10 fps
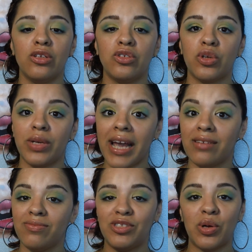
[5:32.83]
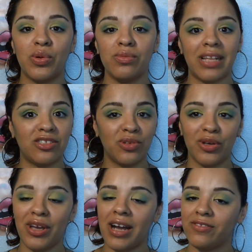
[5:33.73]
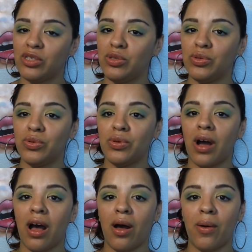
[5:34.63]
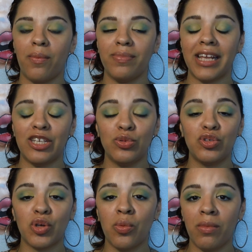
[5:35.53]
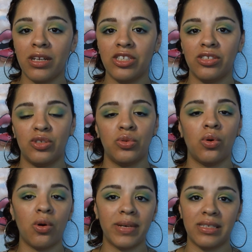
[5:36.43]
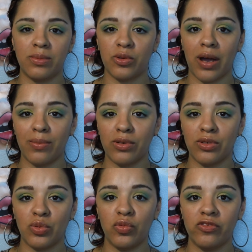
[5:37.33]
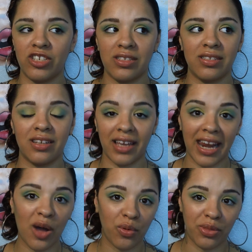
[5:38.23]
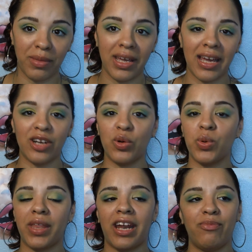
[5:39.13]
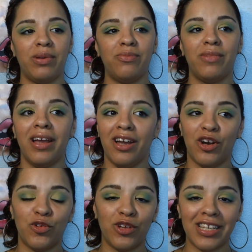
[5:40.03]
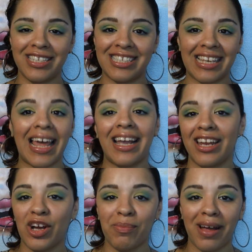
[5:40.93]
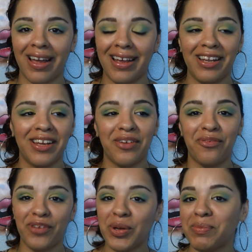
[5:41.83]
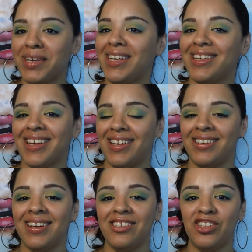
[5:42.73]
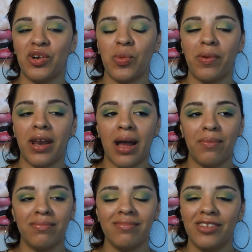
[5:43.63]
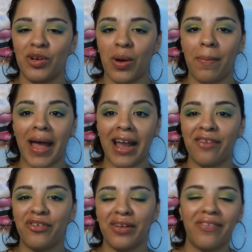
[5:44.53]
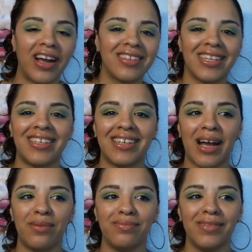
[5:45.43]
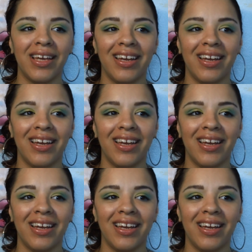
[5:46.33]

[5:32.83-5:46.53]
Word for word: so yeah so that's all you have to do um, thank you so much to all my subscribers who just stuck it out with me I know that I've been really slacking on my filming and you know but I'm um, you know I'm back in full effect and I'm